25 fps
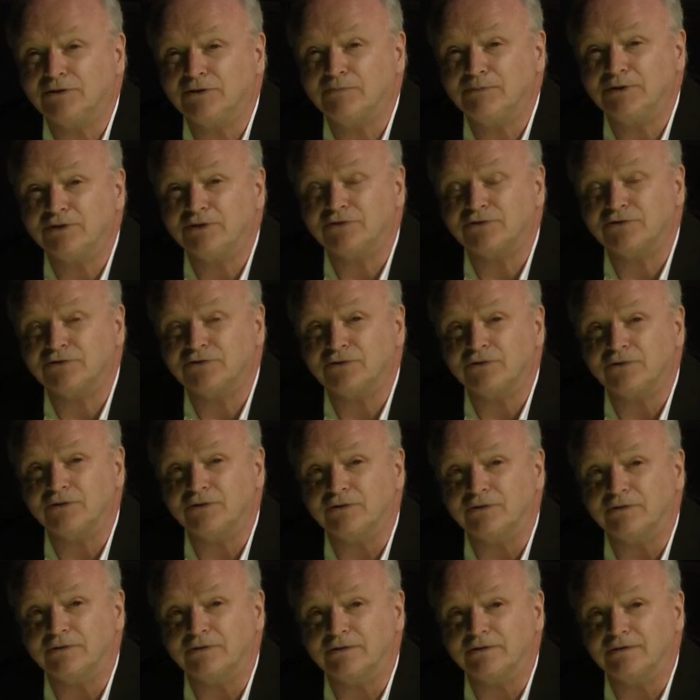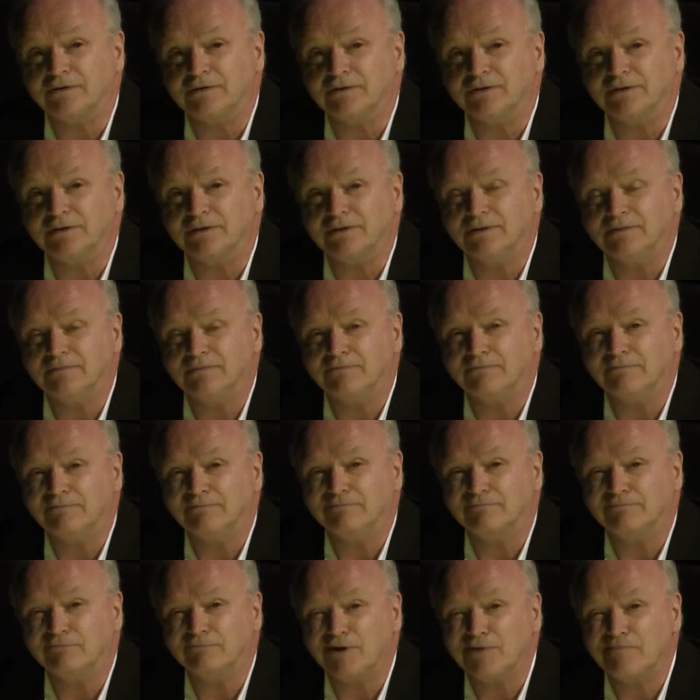To be sure,
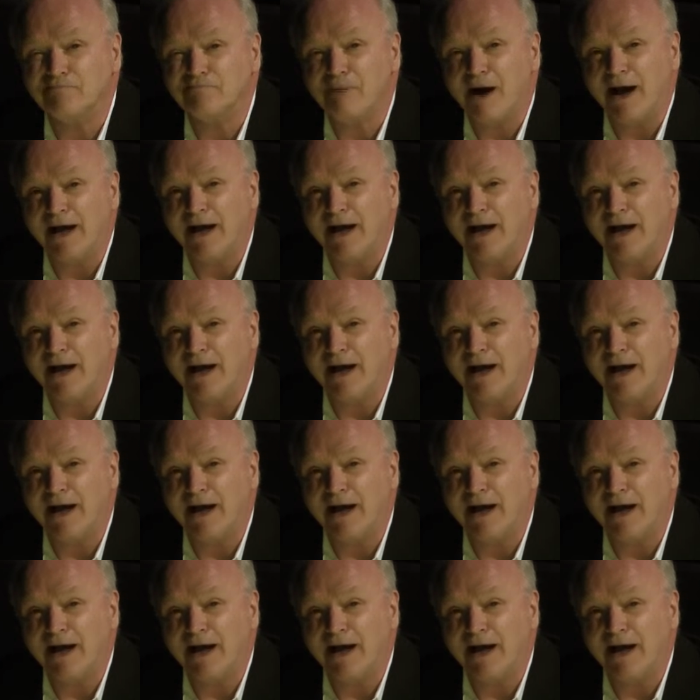one